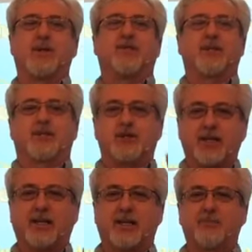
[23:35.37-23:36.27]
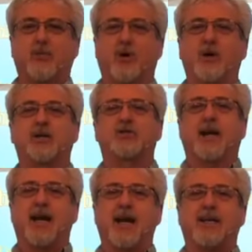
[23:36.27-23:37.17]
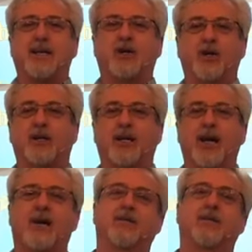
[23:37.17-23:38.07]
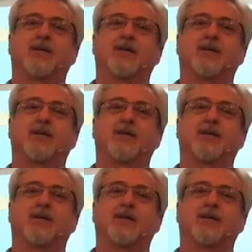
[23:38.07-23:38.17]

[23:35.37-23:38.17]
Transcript: The chicken was, I had a cookout